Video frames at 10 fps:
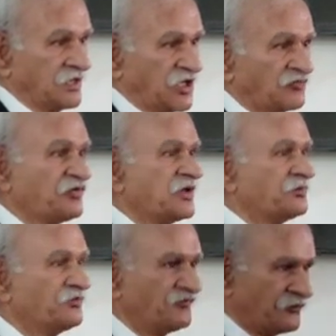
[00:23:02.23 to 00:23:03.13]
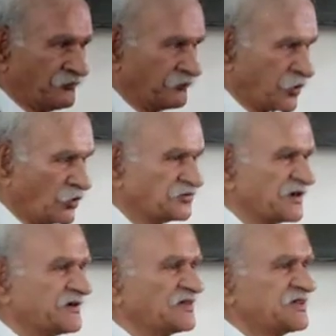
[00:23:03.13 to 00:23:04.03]
If he proves
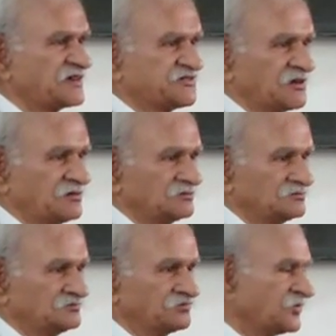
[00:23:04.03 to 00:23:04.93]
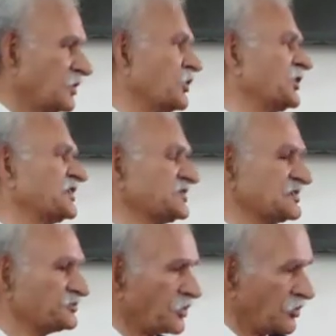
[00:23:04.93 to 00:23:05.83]
the transaction, the mutation
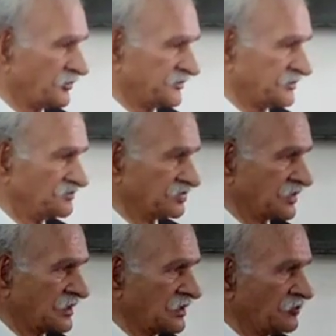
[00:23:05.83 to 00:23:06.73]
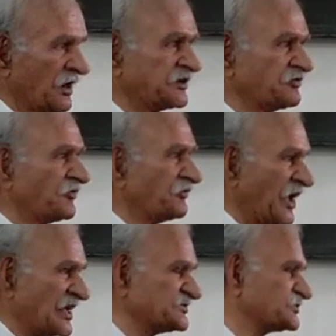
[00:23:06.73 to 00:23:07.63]
is proved. But if he
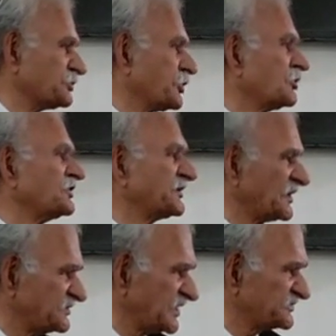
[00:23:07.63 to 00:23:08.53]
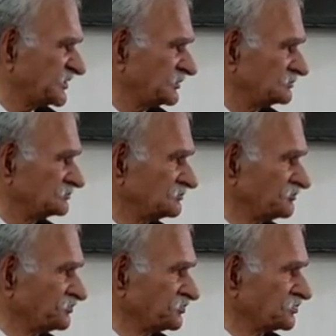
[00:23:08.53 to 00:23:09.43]
fails to prove the transaction,
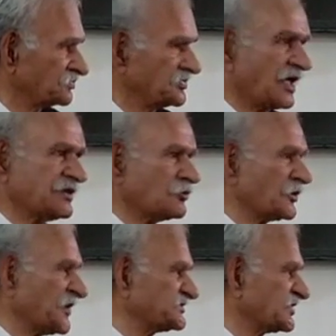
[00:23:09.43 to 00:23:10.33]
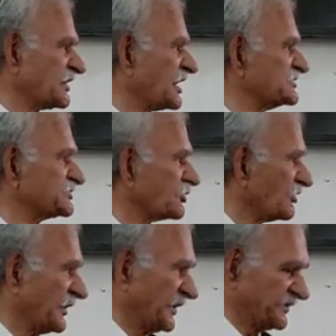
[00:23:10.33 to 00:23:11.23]
then the mutation carries
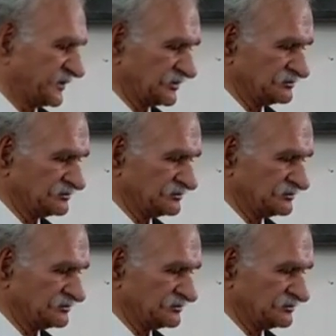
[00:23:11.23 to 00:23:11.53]
no weight.